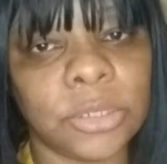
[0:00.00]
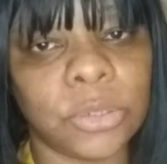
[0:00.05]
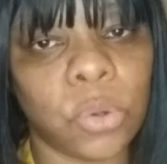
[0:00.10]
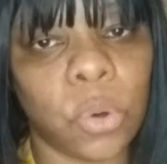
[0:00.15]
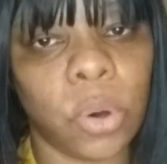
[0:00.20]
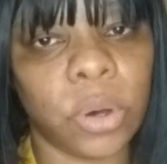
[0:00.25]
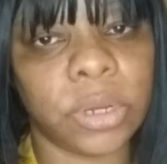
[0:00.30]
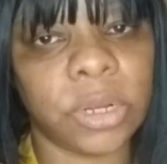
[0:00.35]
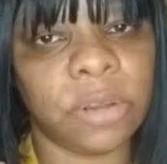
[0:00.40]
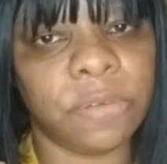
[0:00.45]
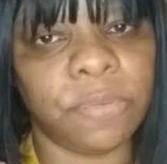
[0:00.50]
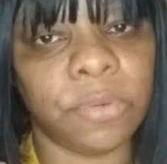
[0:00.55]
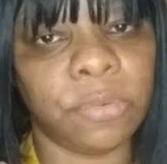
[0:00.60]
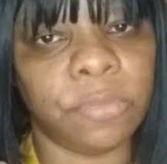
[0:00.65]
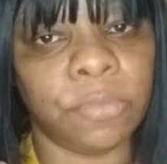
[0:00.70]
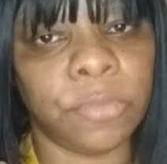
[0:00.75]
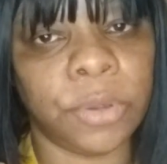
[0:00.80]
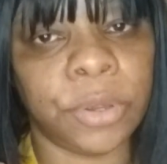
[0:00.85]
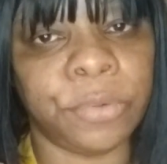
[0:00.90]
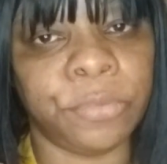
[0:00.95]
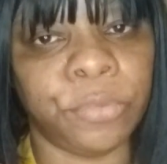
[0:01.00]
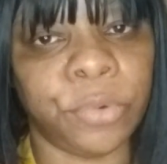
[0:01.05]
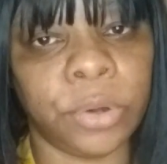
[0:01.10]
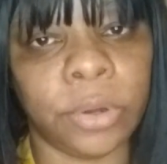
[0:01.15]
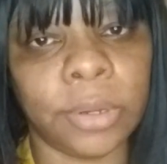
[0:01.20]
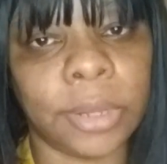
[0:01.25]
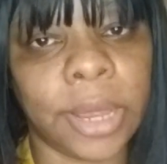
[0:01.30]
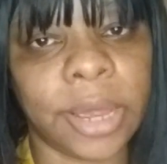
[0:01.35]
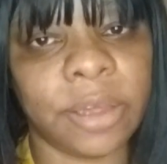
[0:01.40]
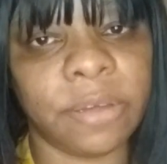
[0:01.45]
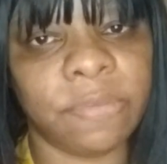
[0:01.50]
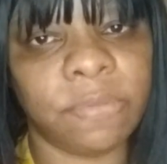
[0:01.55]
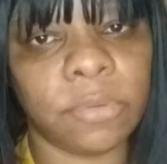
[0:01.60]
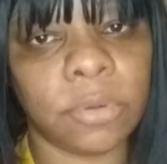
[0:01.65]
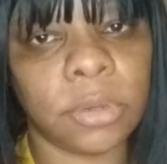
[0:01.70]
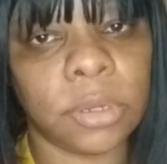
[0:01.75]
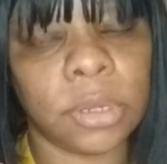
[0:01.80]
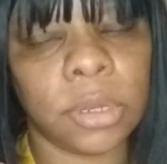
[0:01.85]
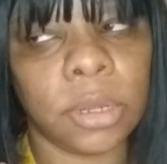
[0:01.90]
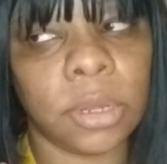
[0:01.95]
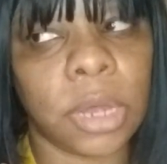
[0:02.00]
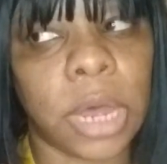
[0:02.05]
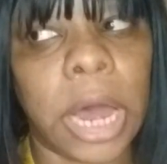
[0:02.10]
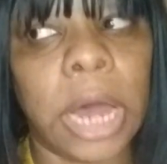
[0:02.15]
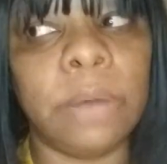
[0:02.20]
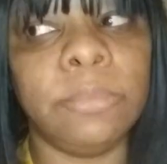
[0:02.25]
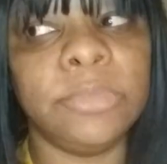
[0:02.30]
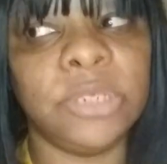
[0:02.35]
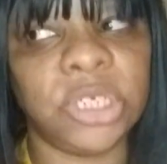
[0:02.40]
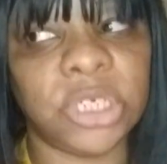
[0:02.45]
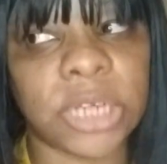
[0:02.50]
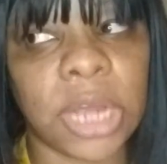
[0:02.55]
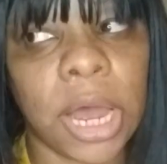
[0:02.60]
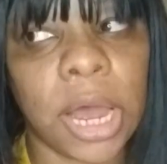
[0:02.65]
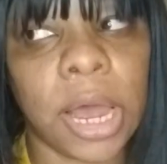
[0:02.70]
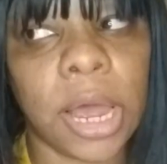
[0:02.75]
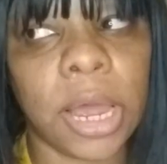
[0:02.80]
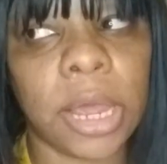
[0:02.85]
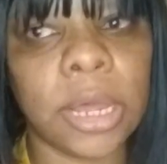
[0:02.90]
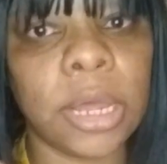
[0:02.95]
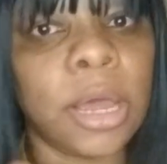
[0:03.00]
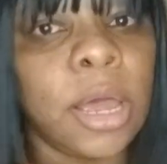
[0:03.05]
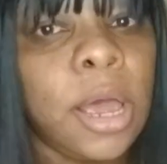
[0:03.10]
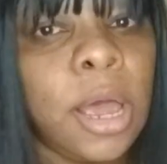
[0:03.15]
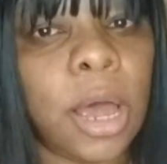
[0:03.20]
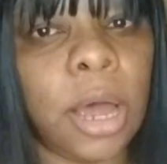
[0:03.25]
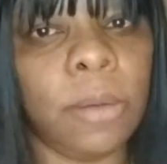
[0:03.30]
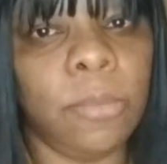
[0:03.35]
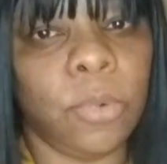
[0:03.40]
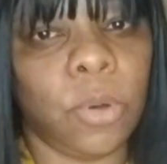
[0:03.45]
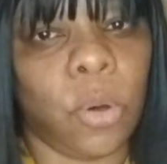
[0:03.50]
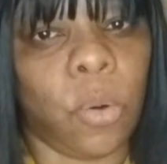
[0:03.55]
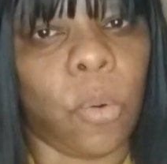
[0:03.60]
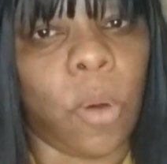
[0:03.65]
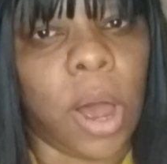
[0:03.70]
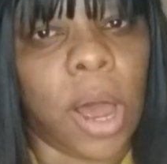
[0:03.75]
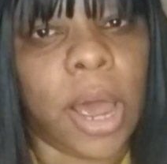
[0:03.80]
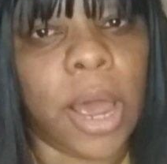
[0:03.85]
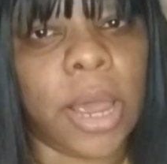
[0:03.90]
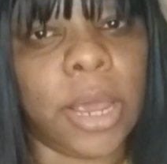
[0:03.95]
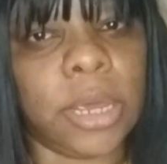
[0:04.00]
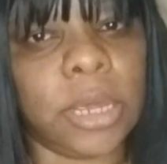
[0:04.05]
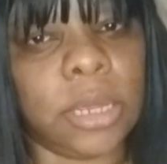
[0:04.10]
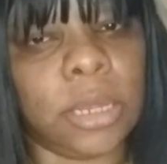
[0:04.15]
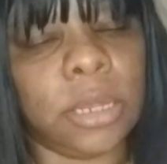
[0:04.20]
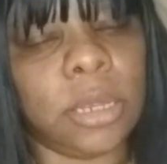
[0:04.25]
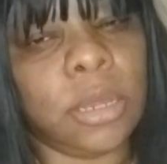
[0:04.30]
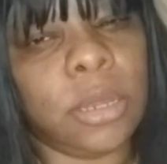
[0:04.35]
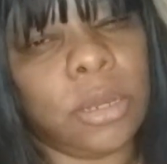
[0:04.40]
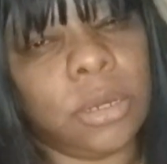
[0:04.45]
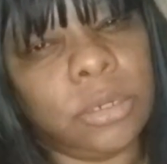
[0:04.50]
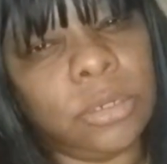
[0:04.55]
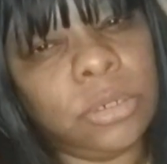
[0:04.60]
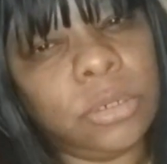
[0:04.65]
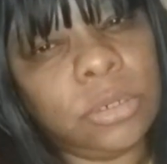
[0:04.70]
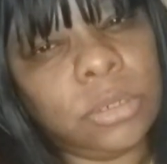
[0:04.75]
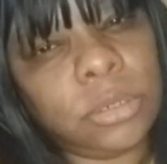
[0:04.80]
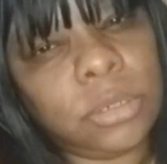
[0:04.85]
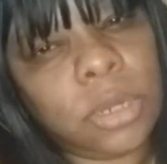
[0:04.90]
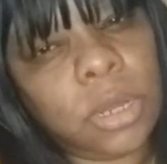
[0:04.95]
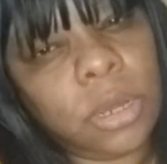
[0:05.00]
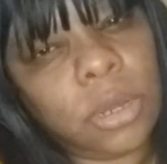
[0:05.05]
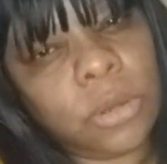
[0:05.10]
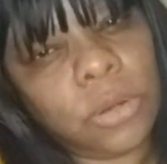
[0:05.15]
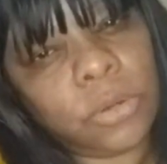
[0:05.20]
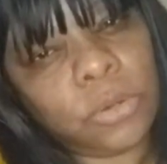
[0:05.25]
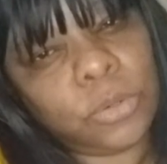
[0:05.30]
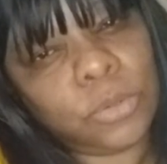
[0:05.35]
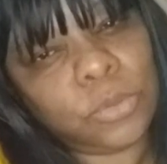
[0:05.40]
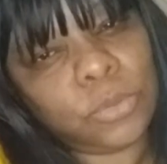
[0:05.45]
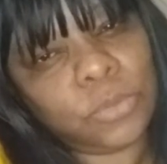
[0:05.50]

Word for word: talkative in, in real life. I'm shy. I'm quiet. You know.